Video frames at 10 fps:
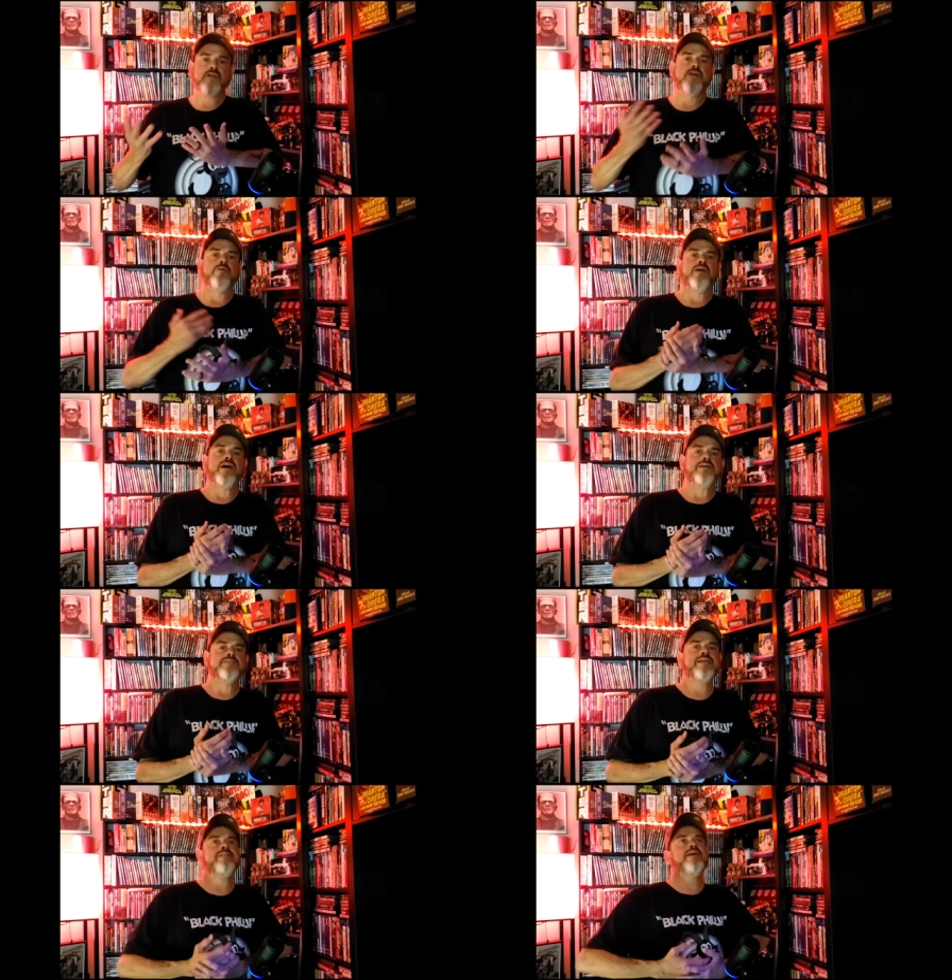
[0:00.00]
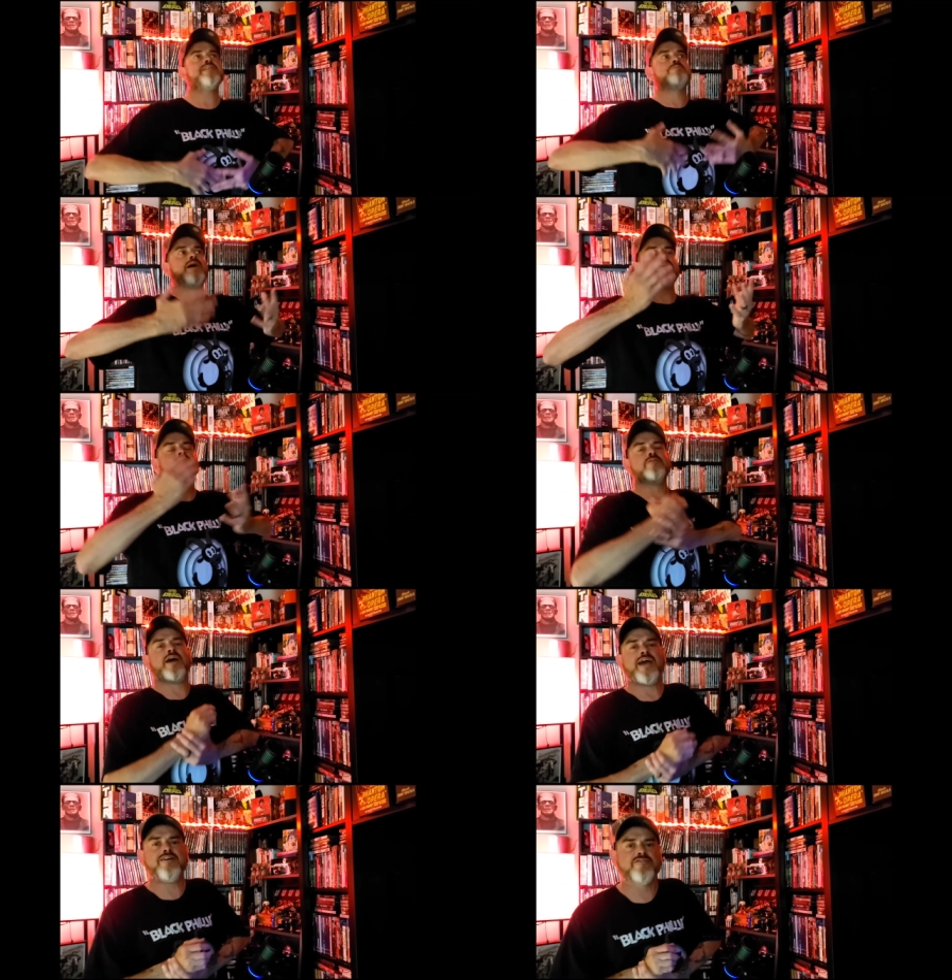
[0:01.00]
there you go, guys. That that's my little
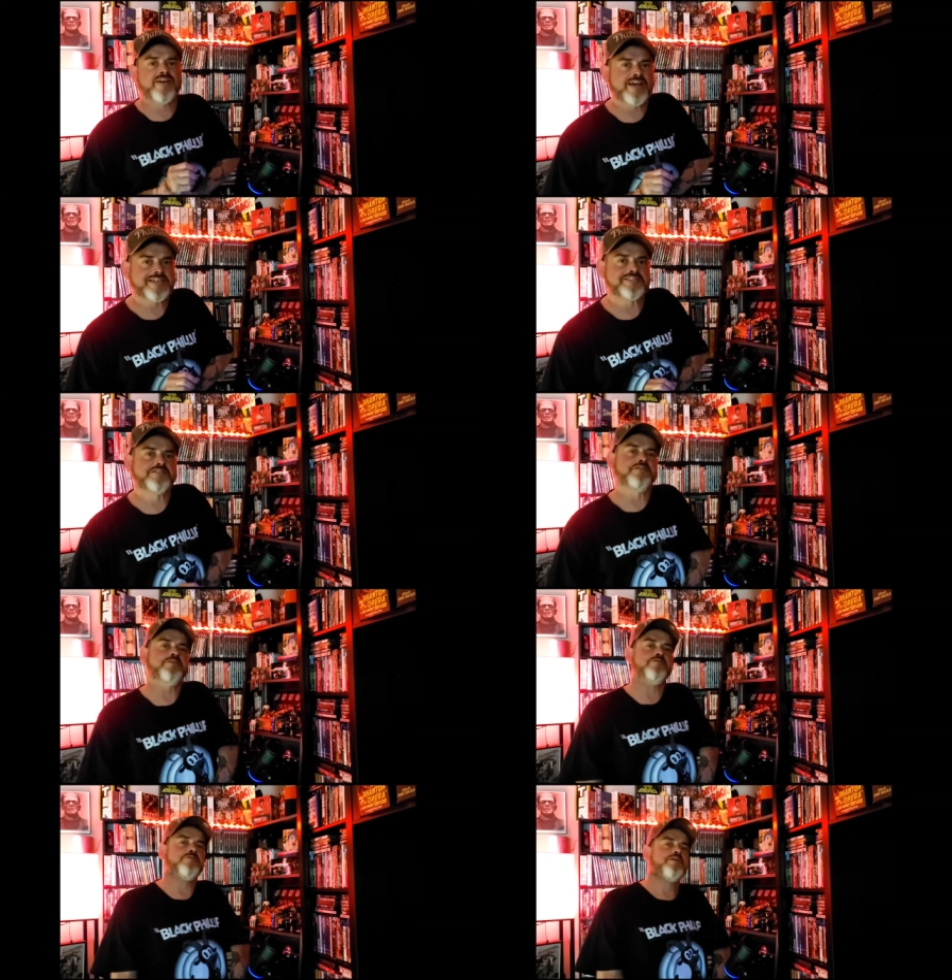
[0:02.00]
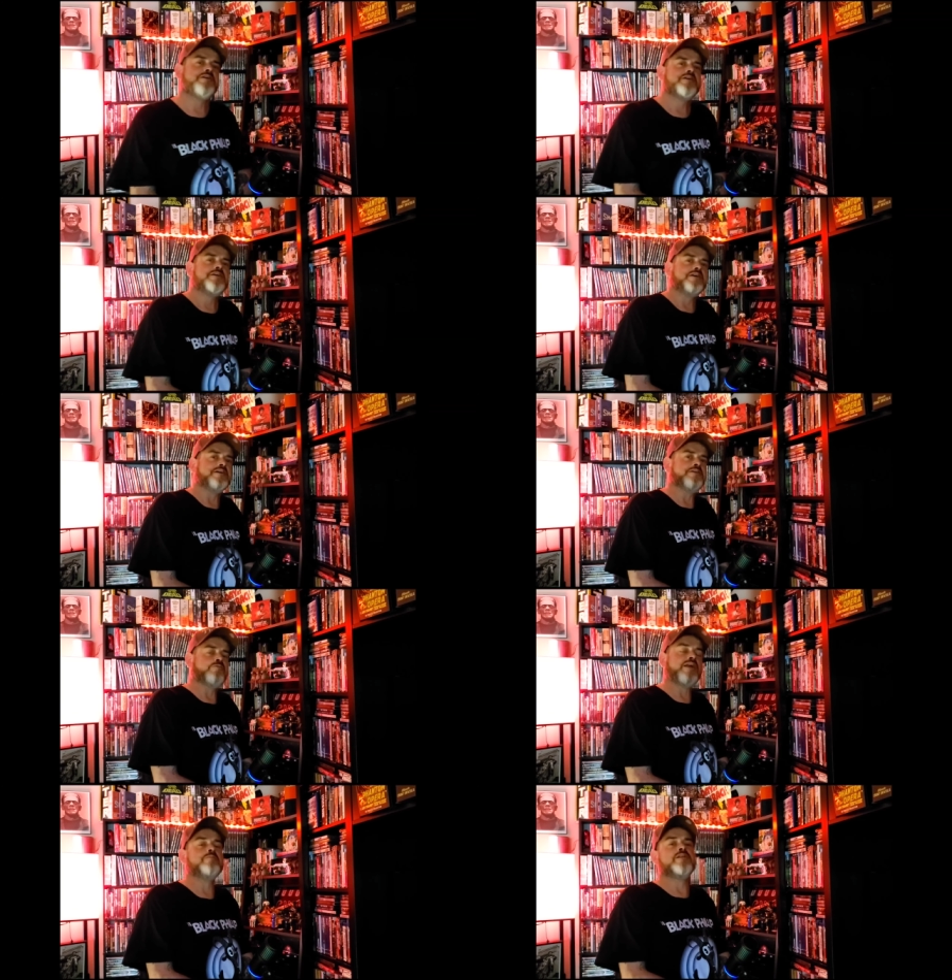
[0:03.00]
half-ass little uh,
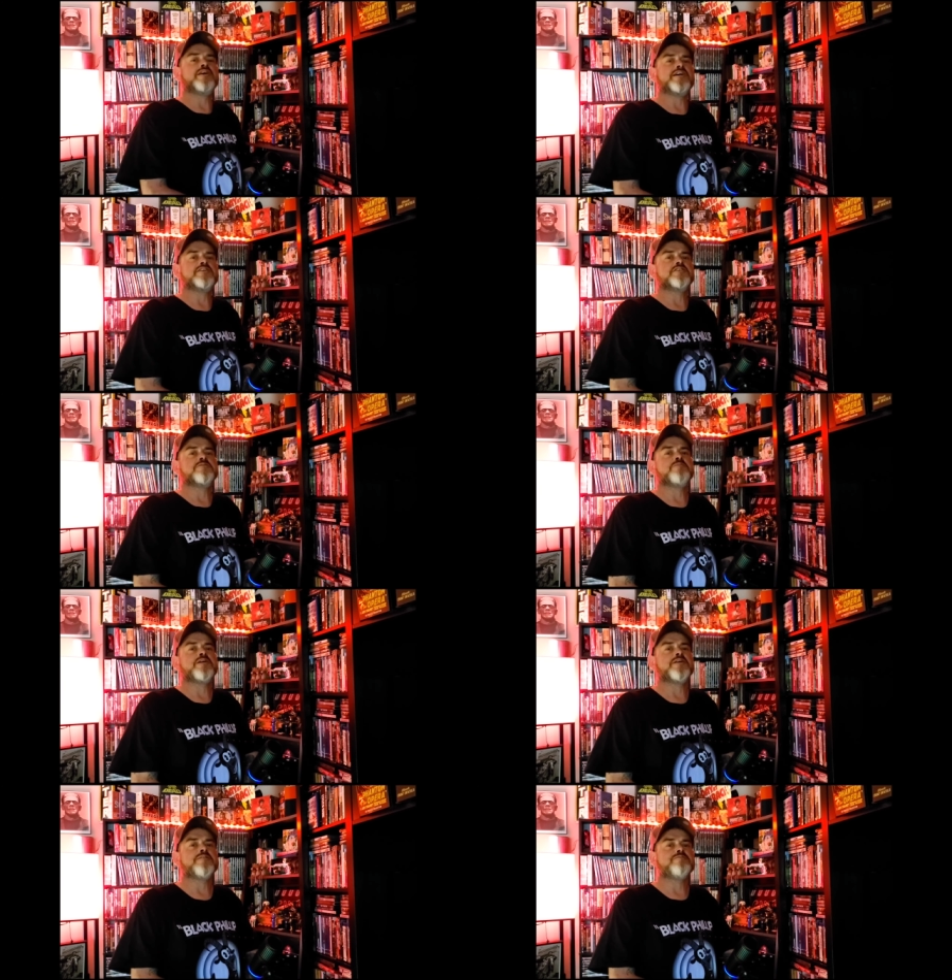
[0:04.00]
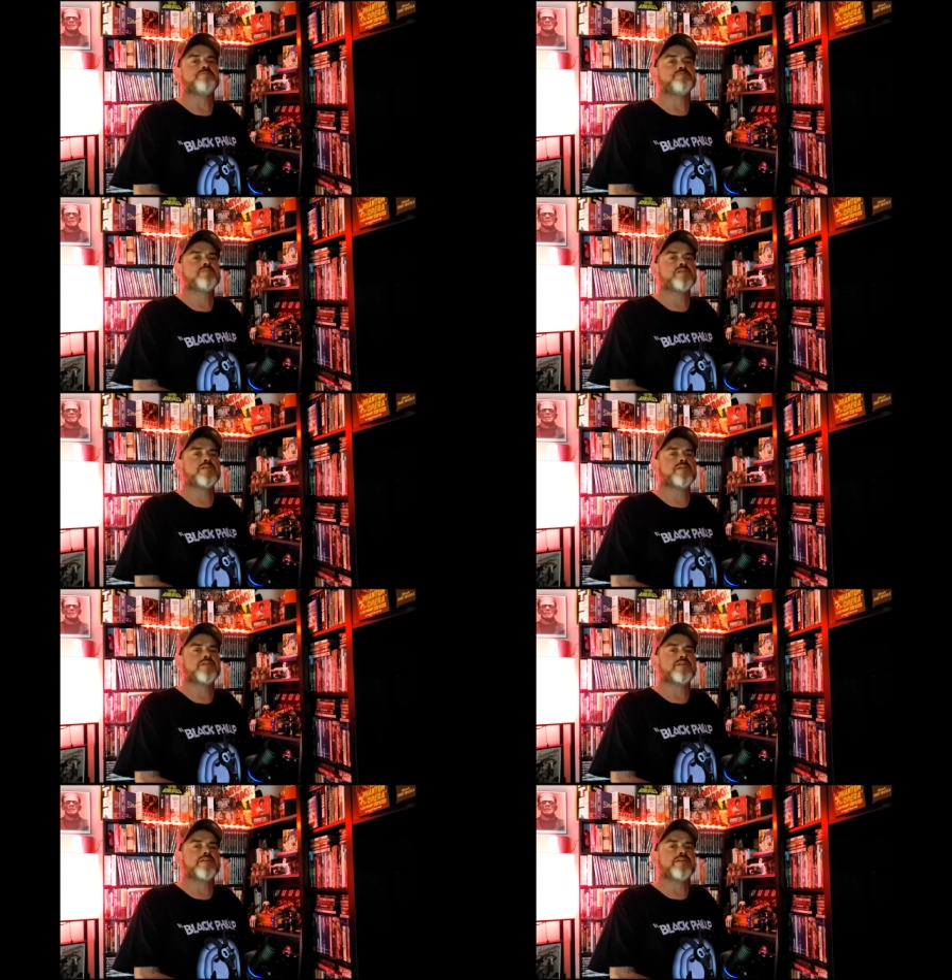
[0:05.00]
recommendation, but um,
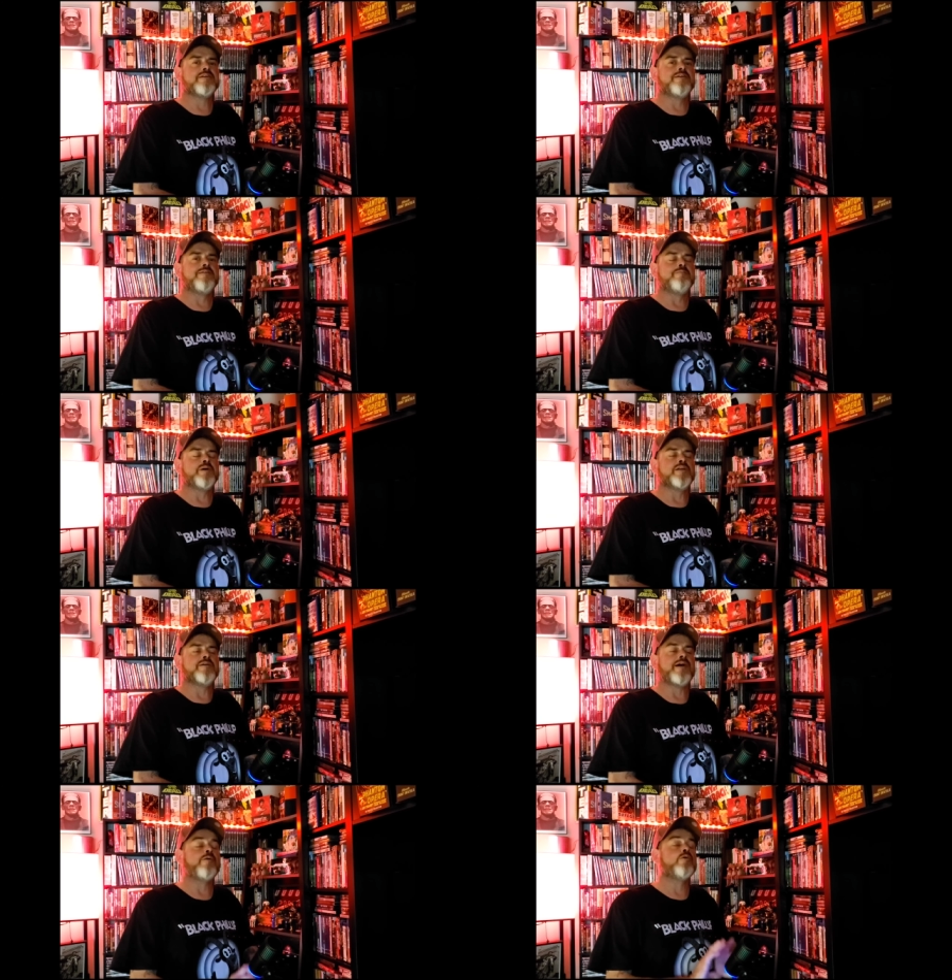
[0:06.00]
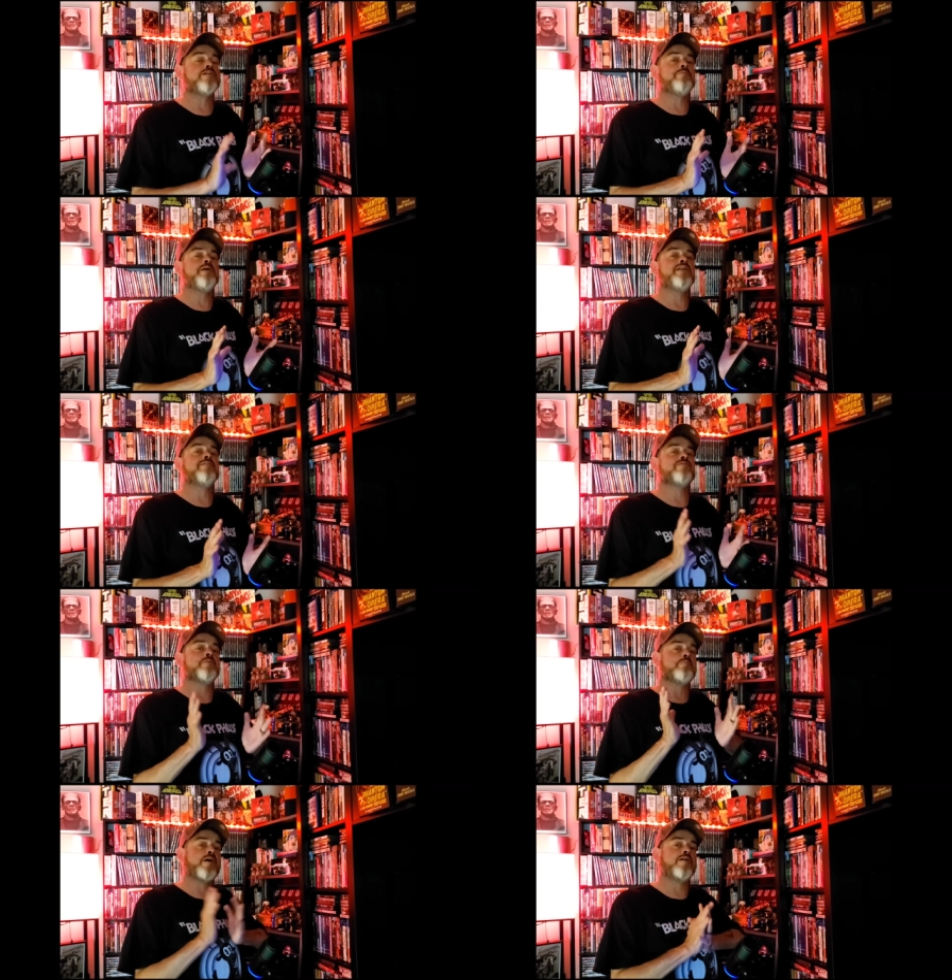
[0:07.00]
but uh, I really mean it
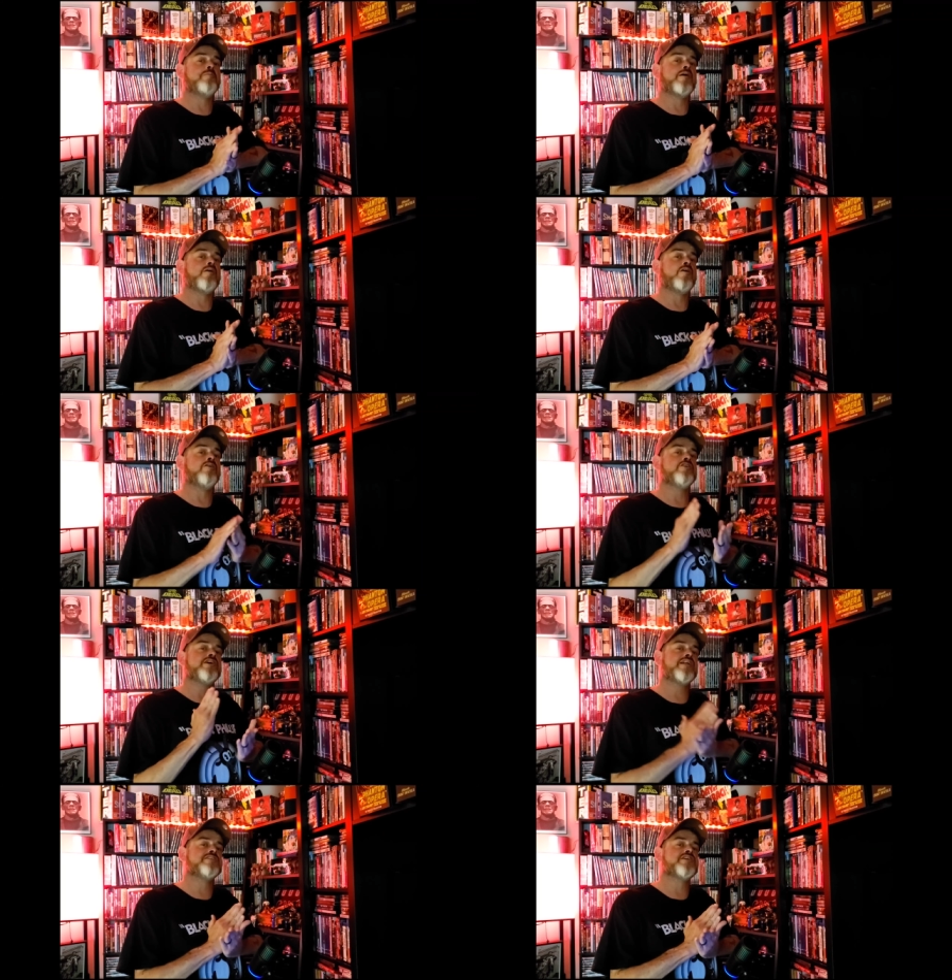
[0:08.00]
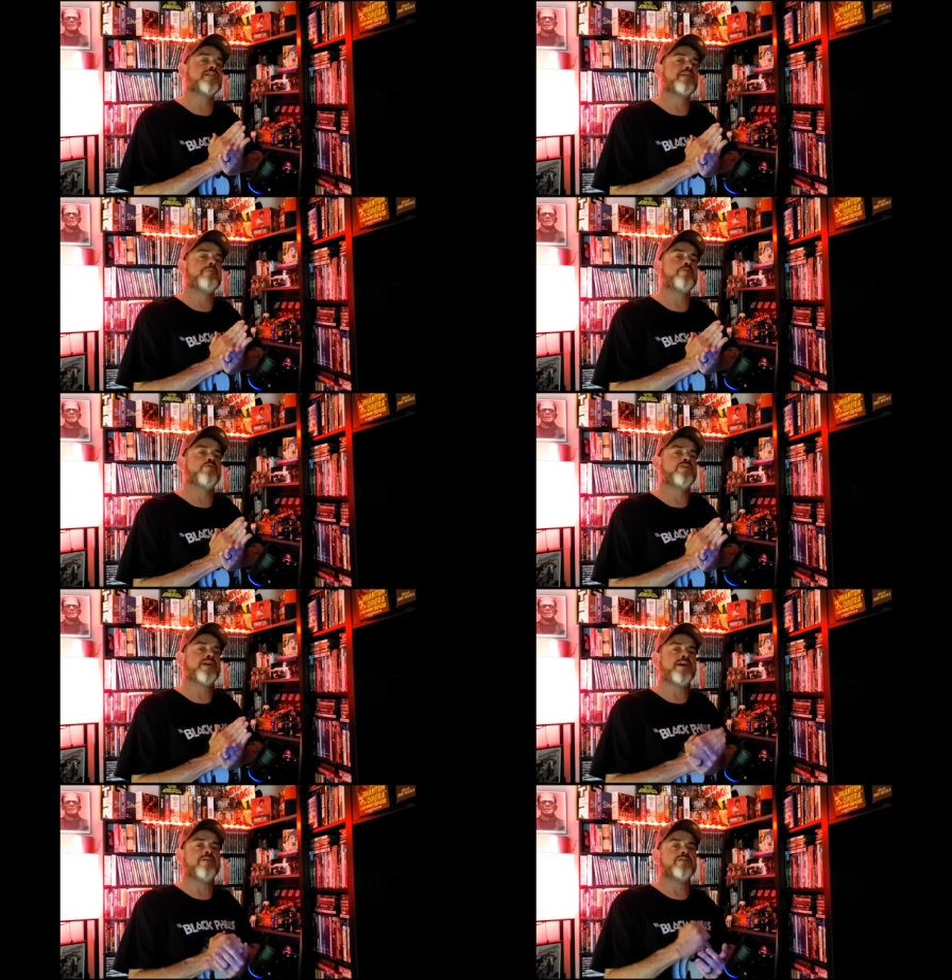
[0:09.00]
from the bottom of my heart. You got to check that
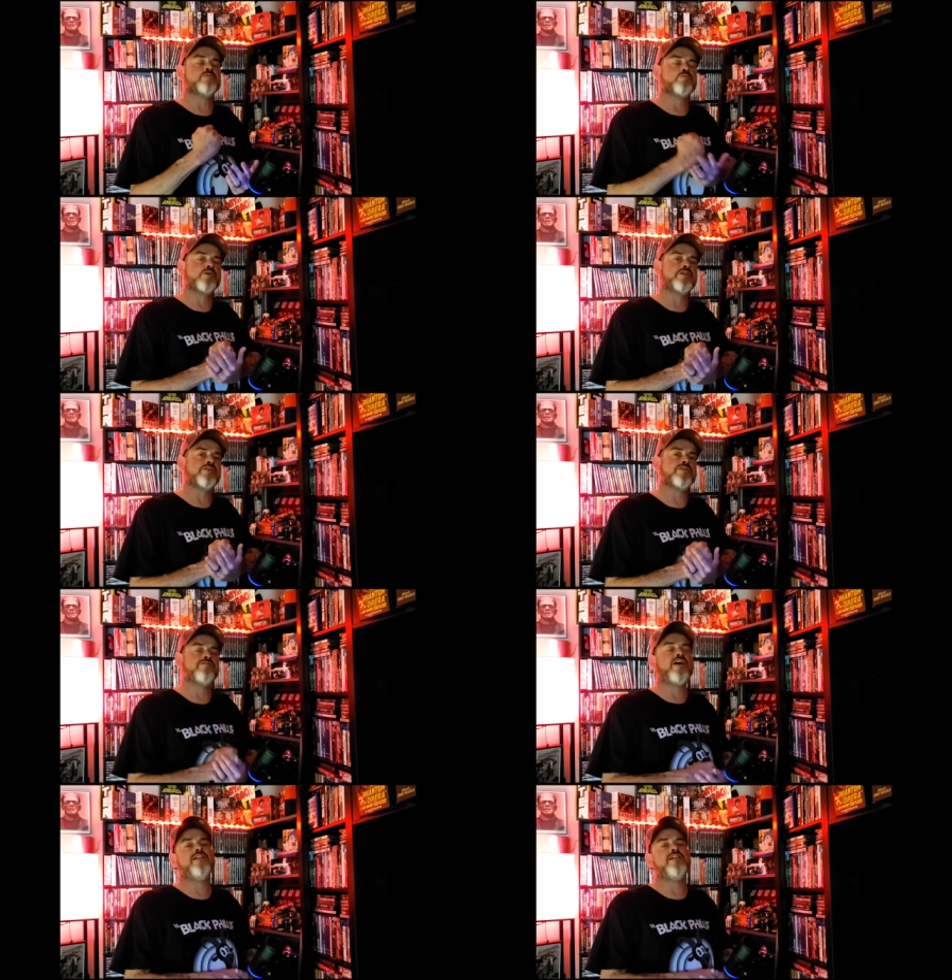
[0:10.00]
movie out. It's really good.